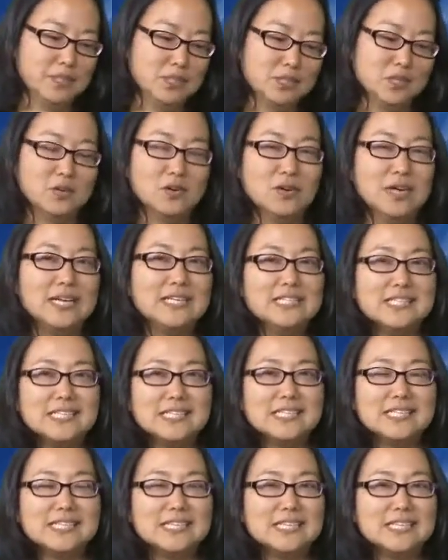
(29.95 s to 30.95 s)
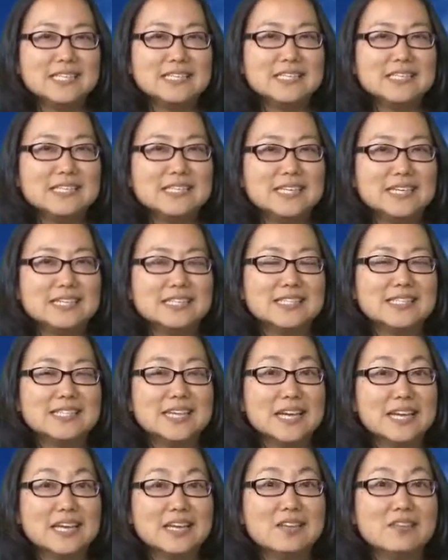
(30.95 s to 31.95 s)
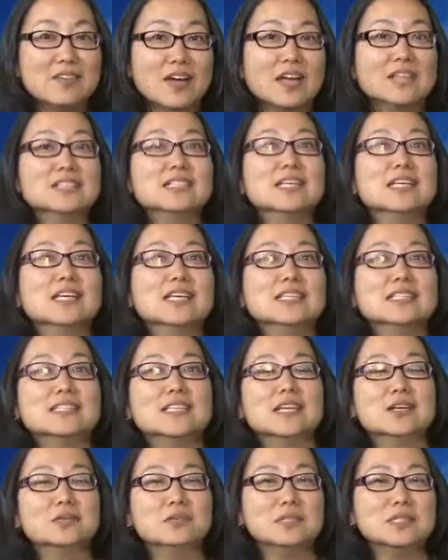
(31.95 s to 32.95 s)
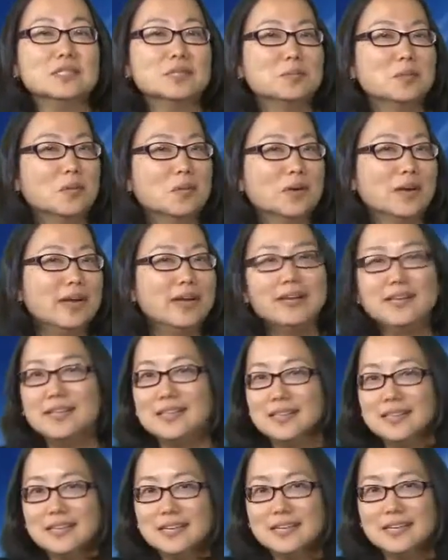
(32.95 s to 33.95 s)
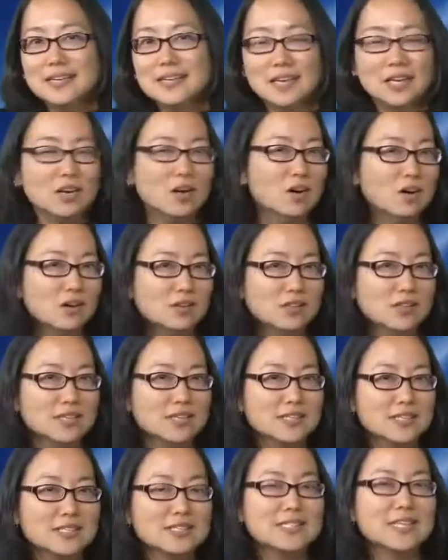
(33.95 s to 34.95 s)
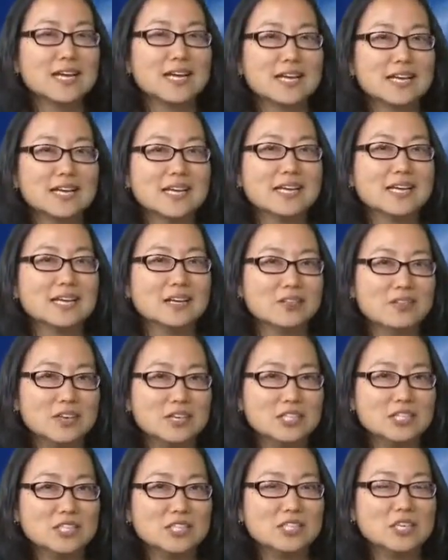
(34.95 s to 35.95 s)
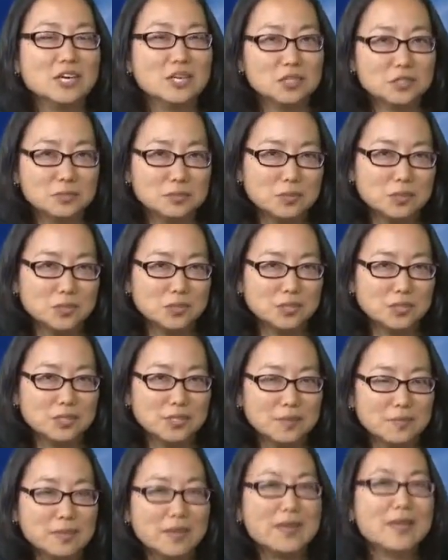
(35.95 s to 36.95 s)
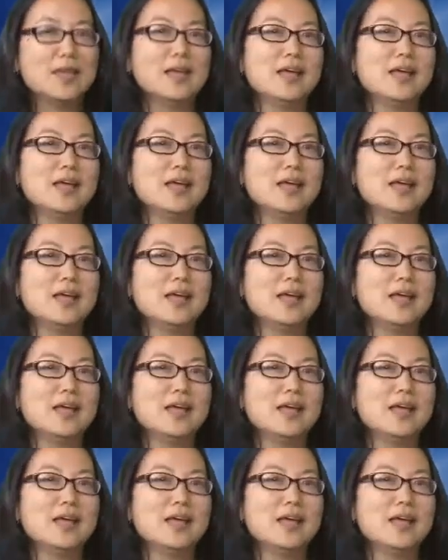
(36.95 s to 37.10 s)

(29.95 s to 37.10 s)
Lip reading: So HTDC is the state's tech evangelist, and we support anything and all things tech, innovation, entrepreneurship,